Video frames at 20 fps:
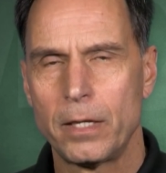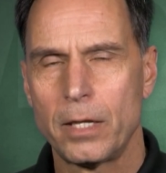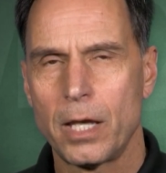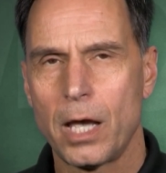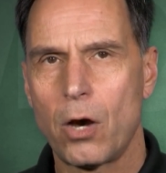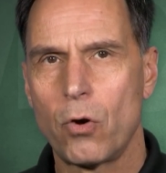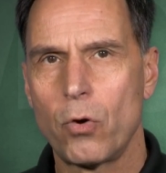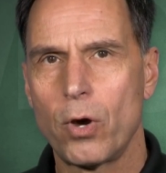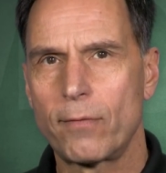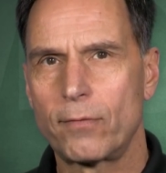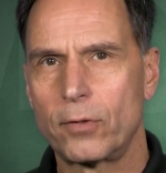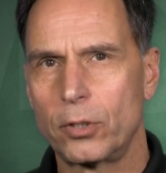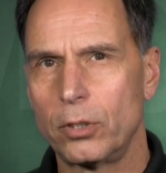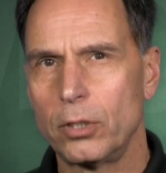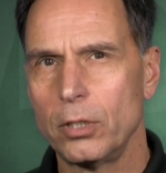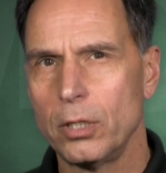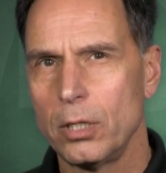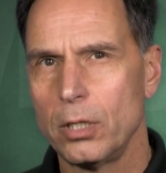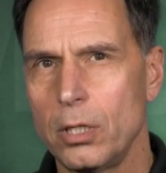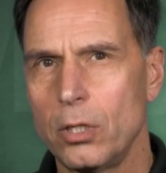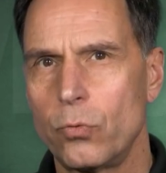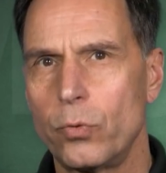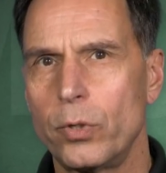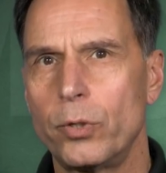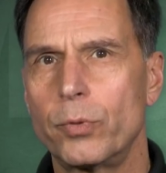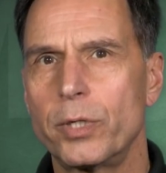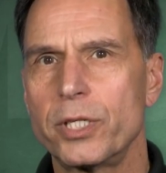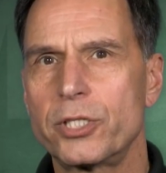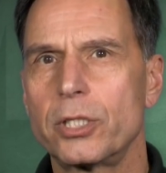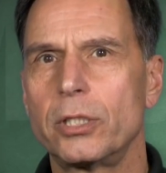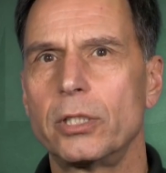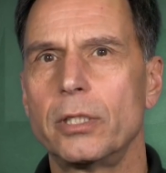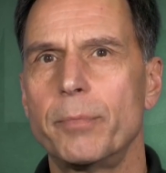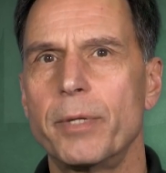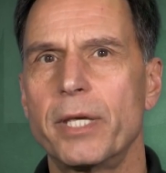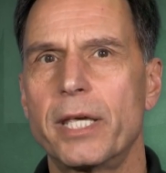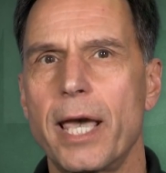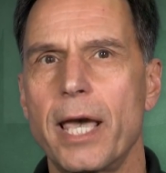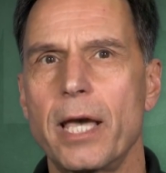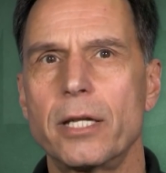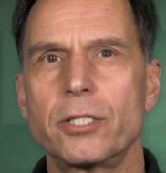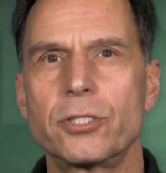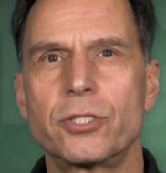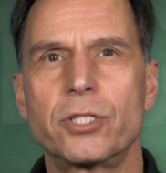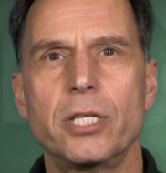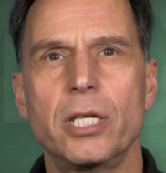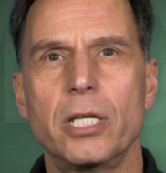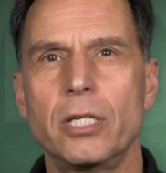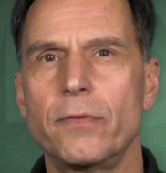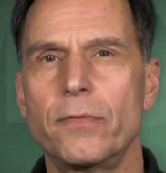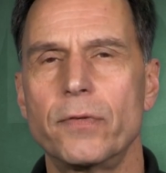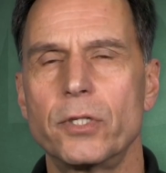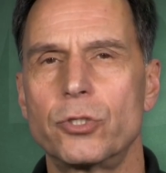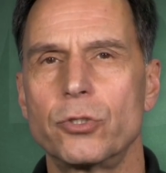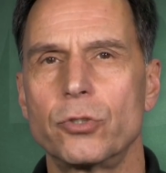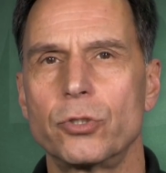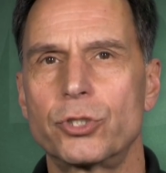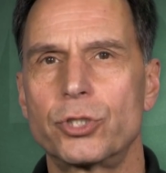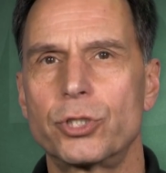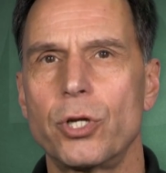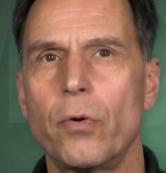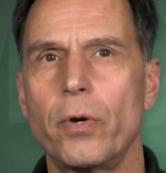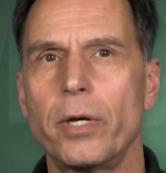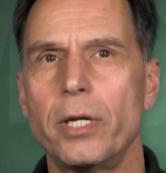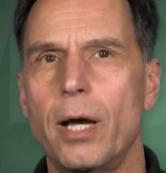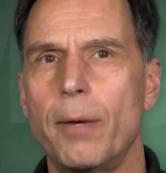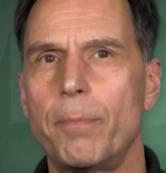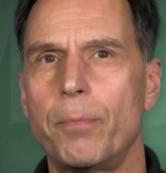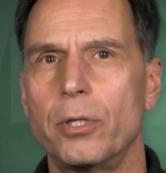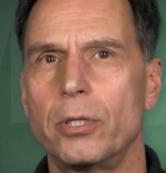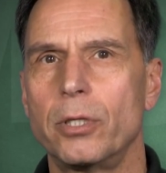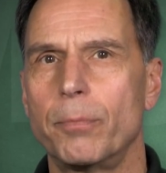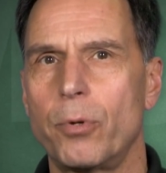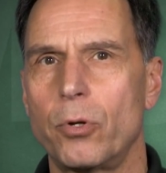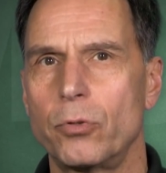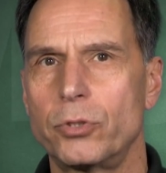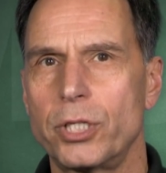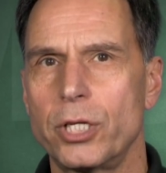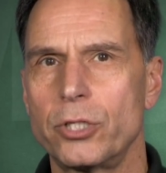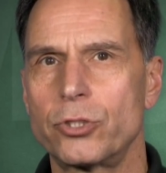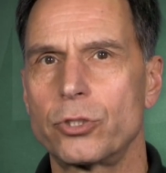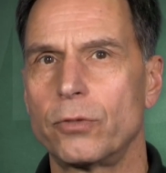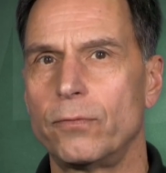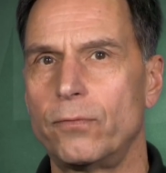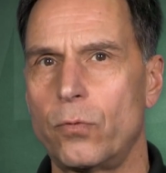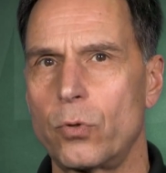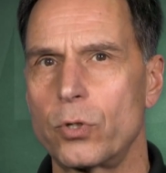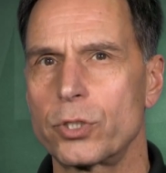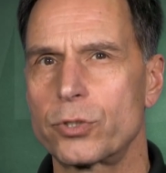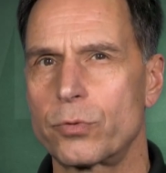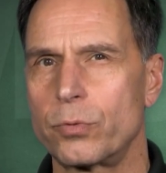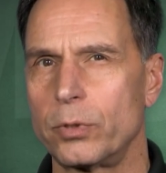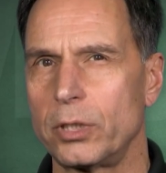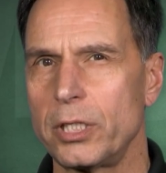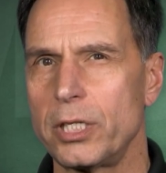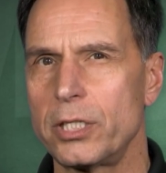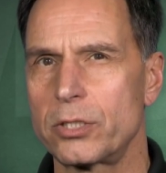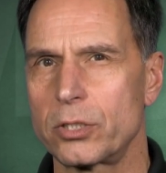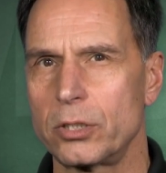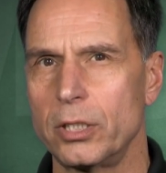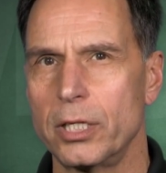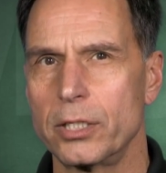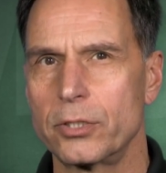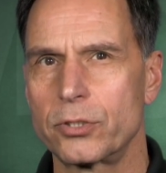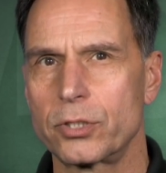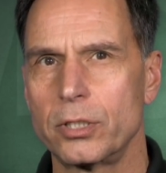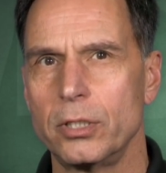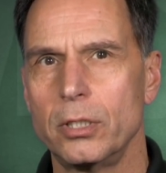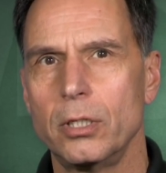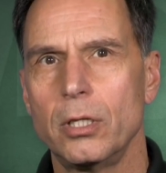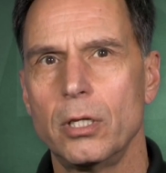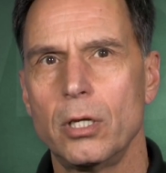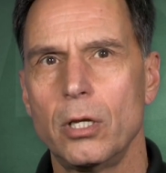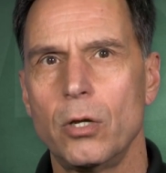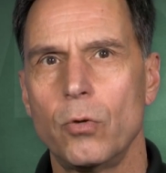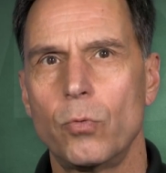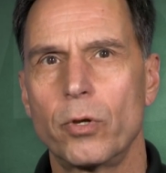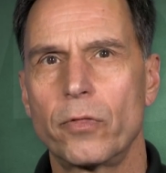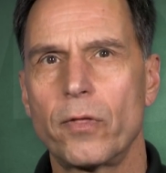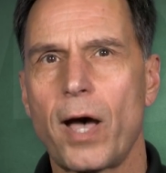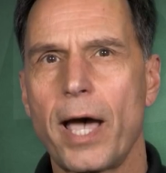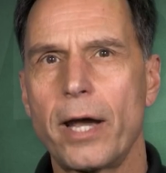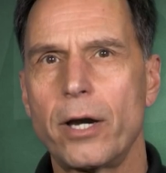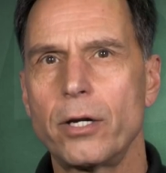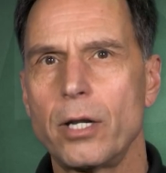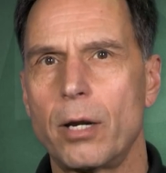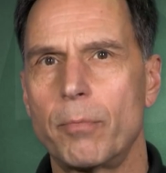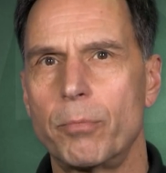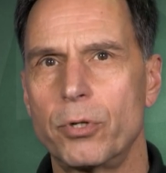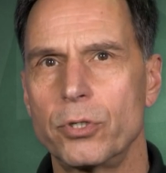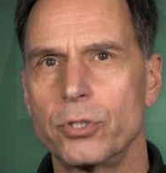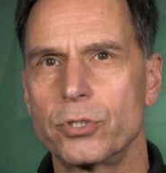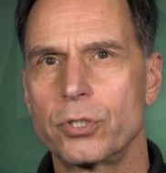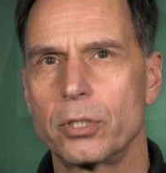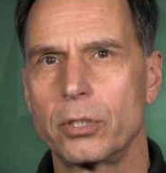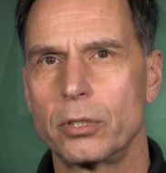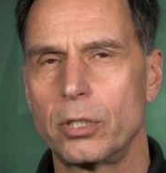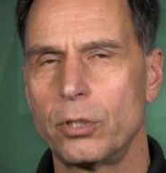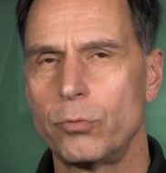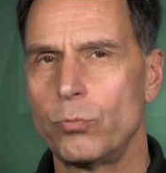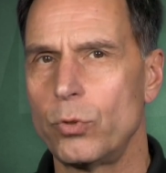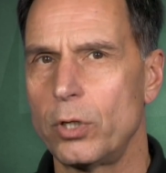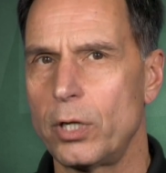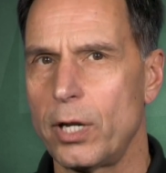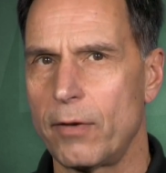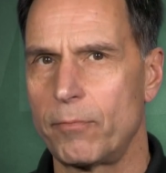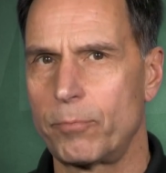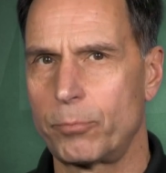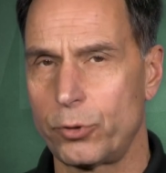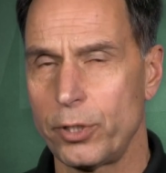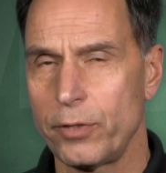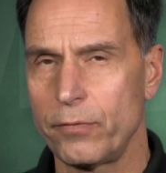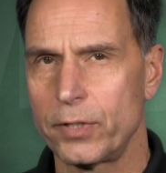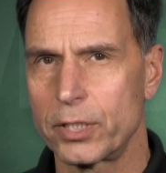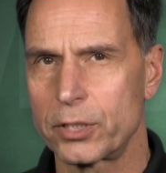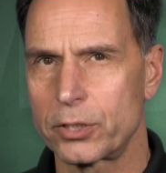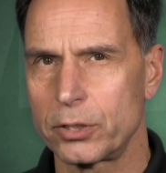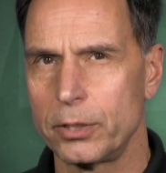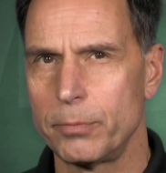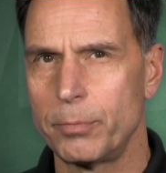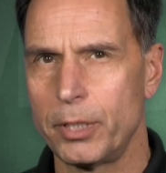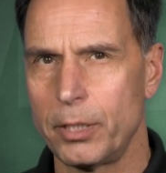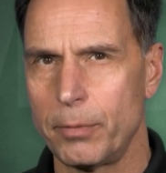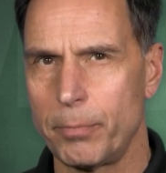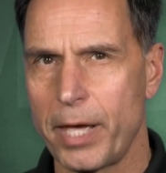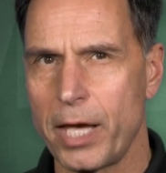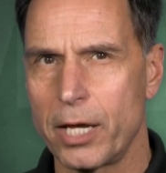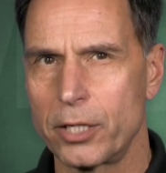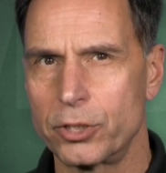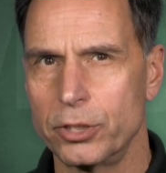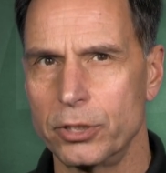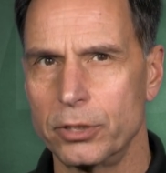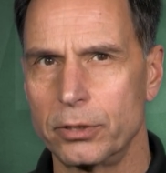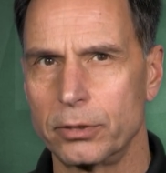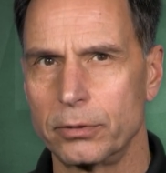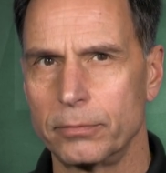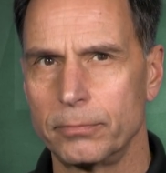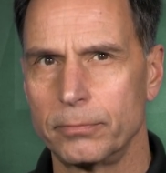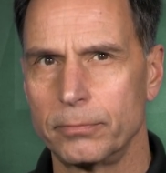However, we recently began to see individuals showing up on the potential forced release list with higher numbers than would have previously been imagined.